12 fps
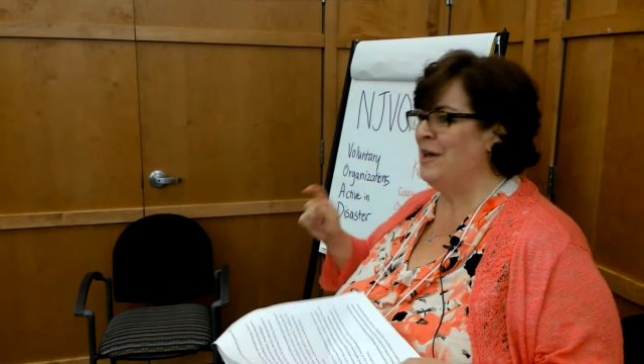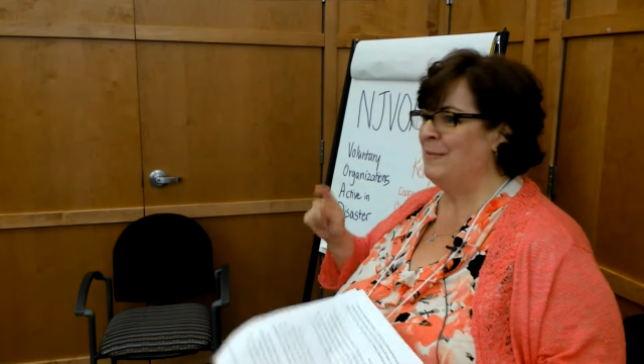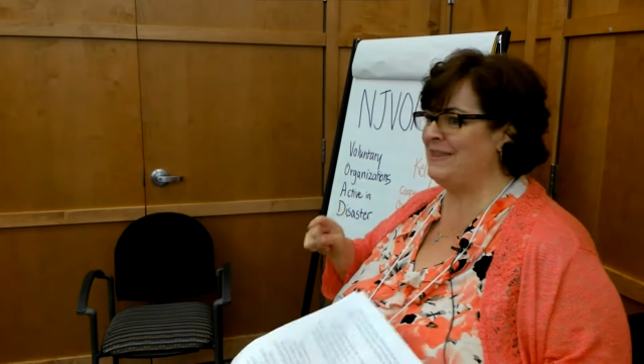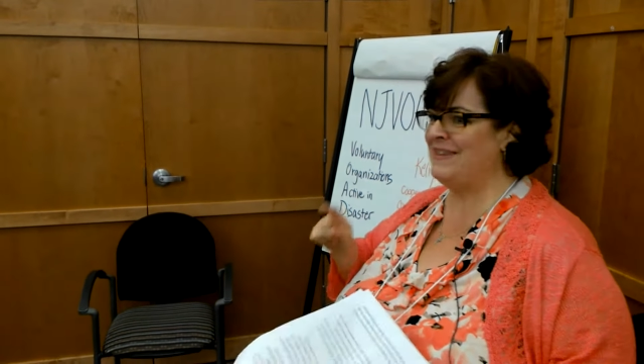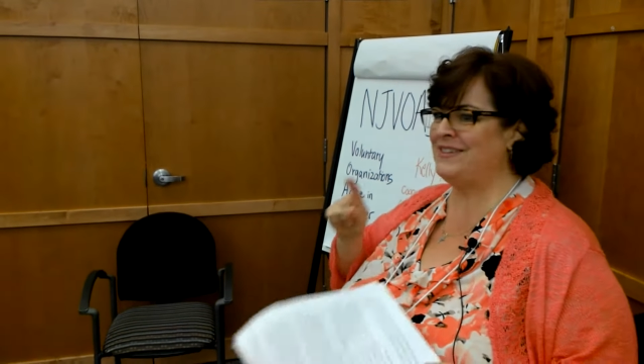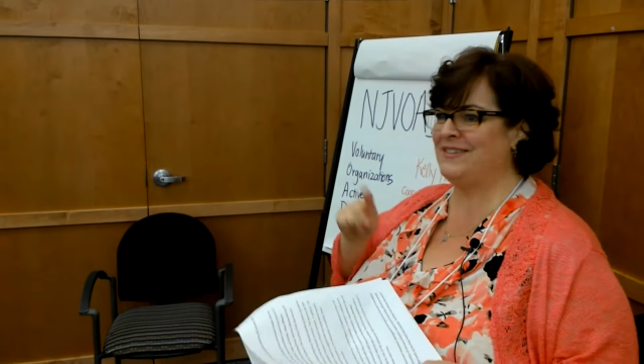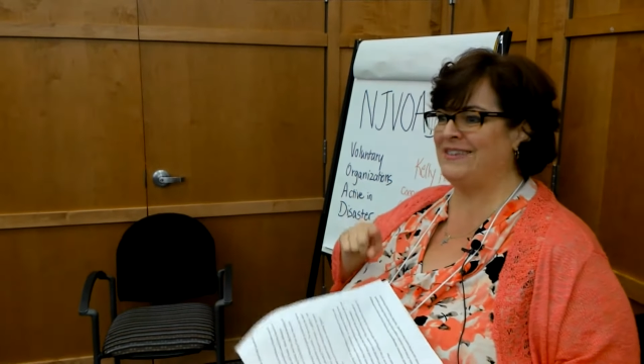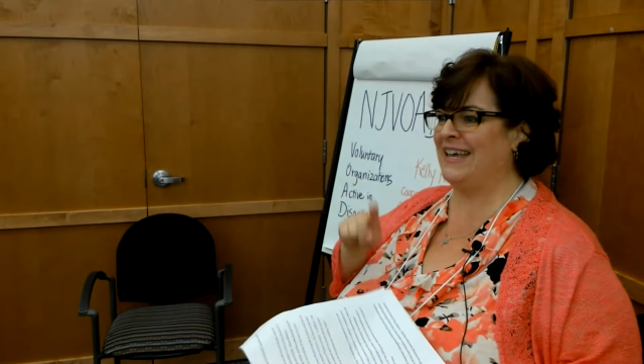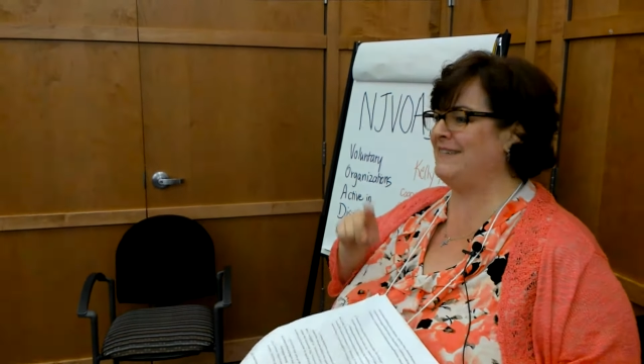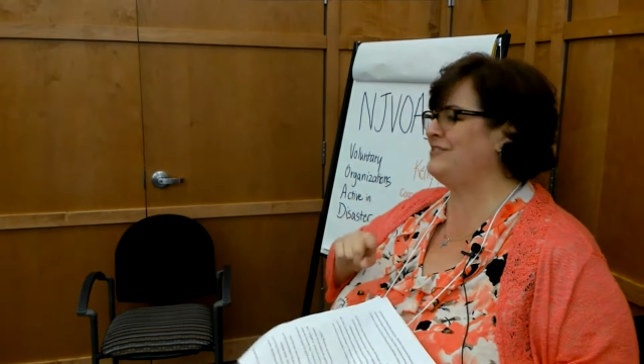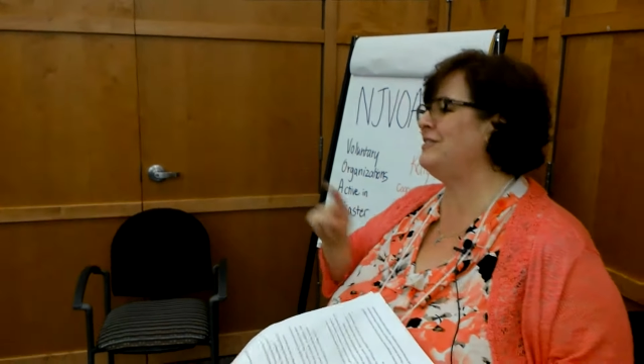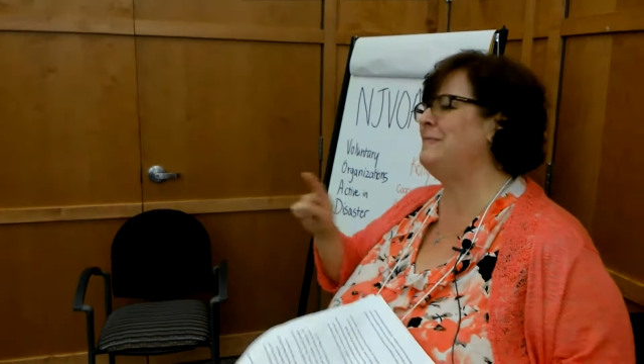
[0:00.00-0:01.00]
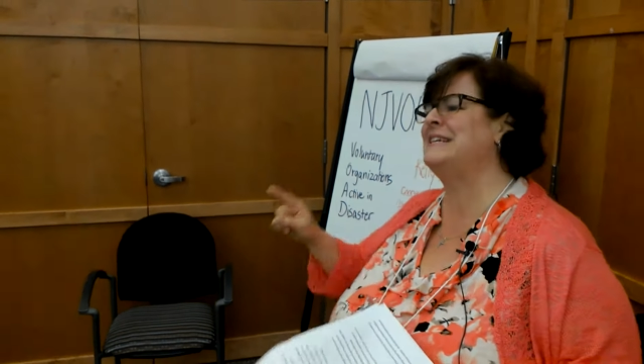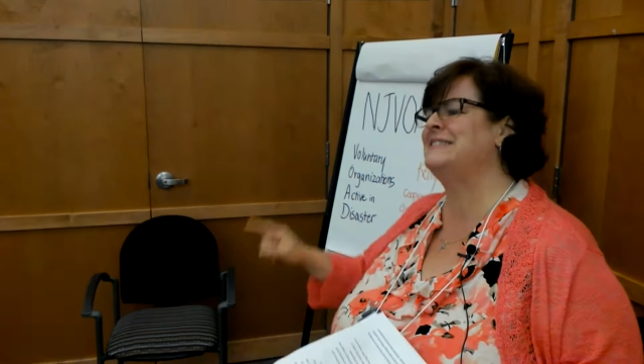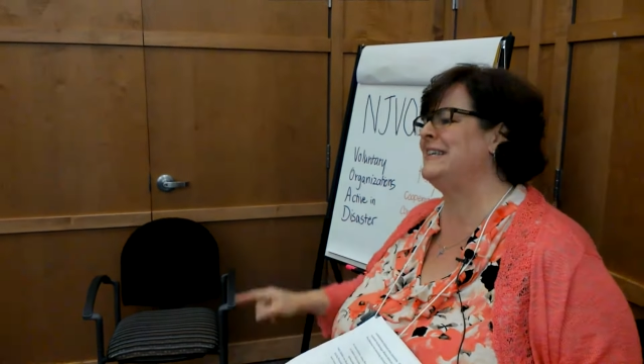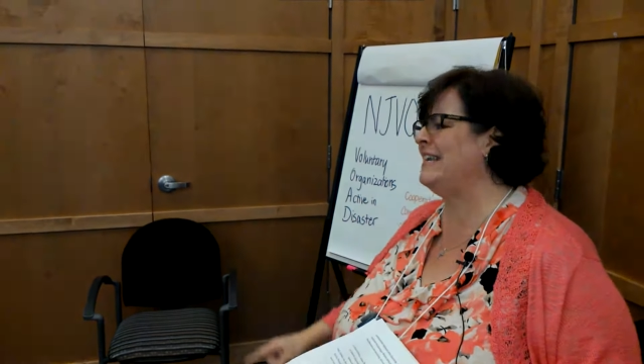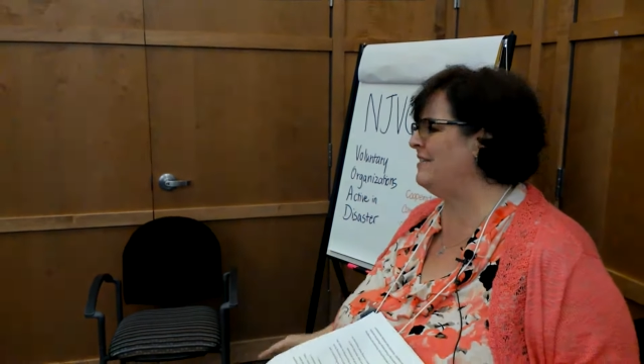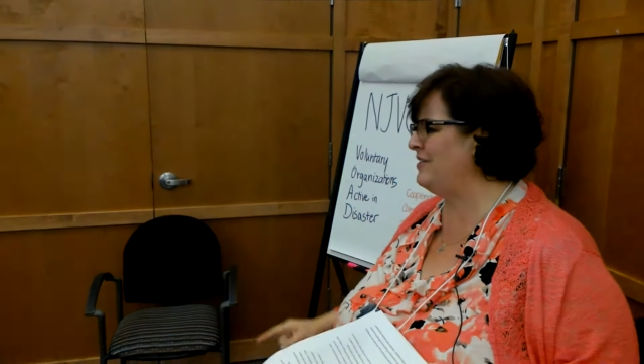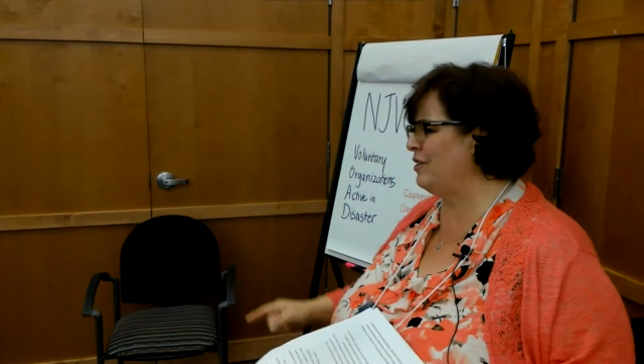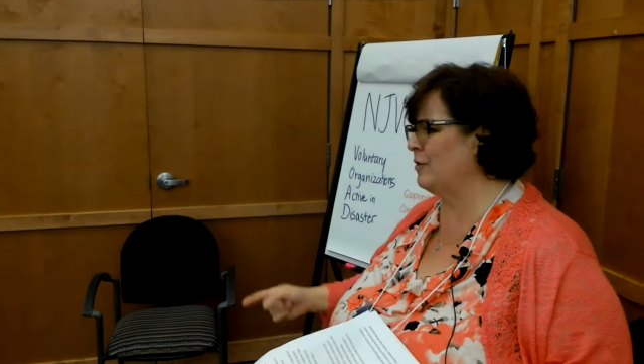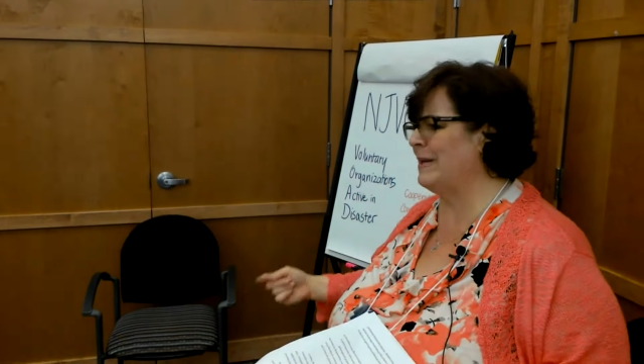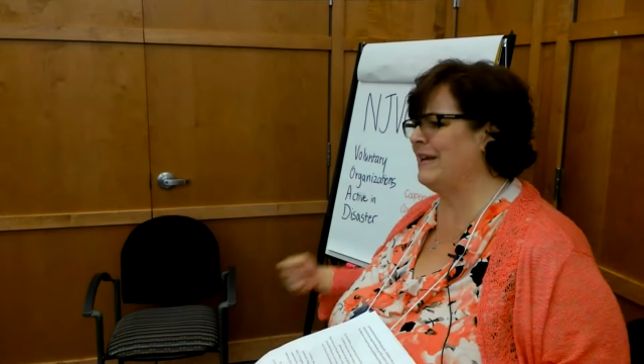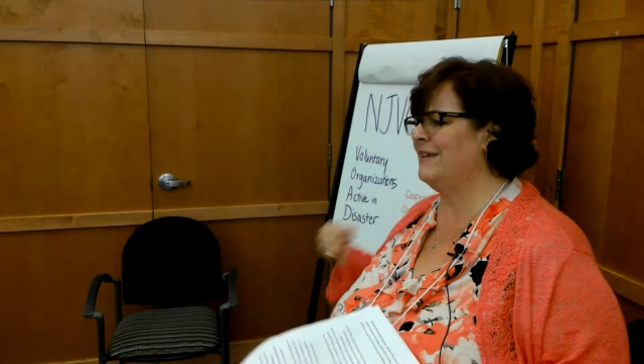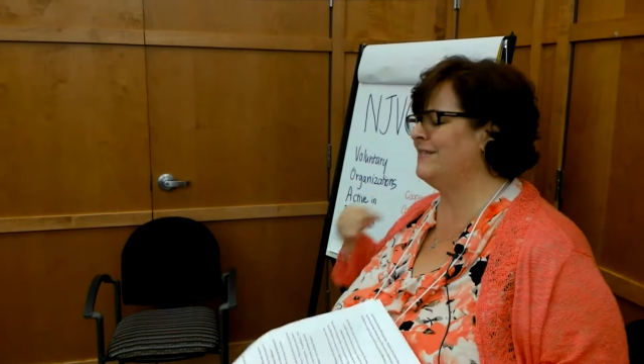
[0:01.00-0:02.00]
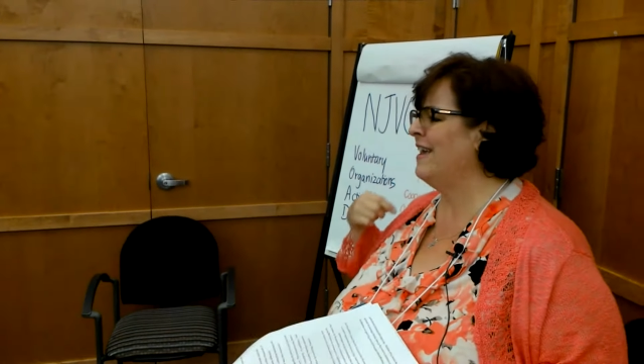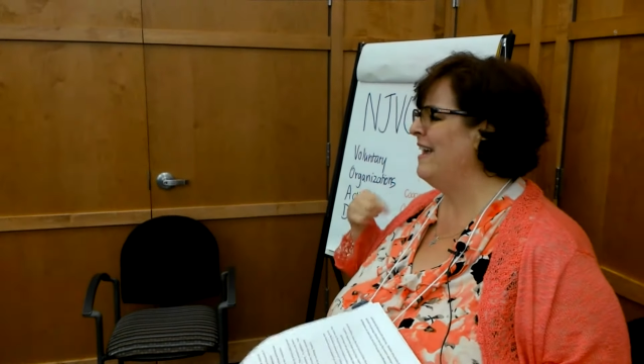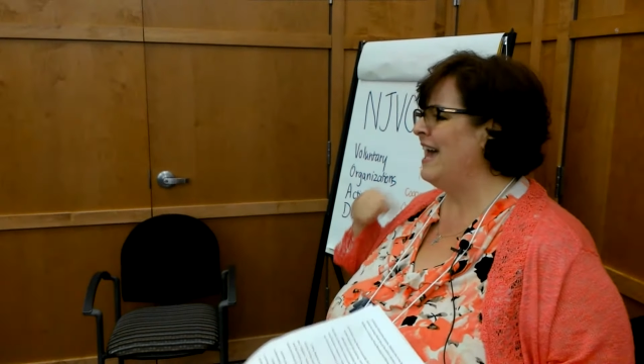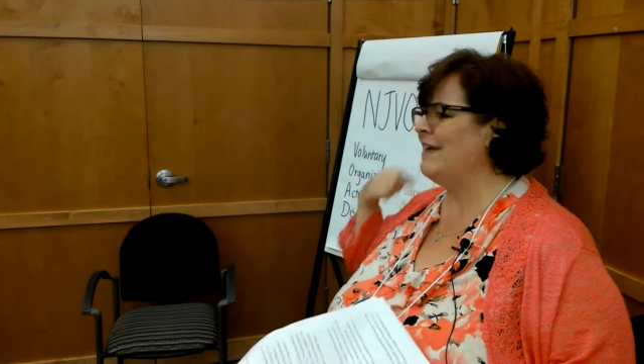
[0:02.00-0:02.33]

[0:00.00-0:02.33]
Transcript: But this is, it just makes it easier because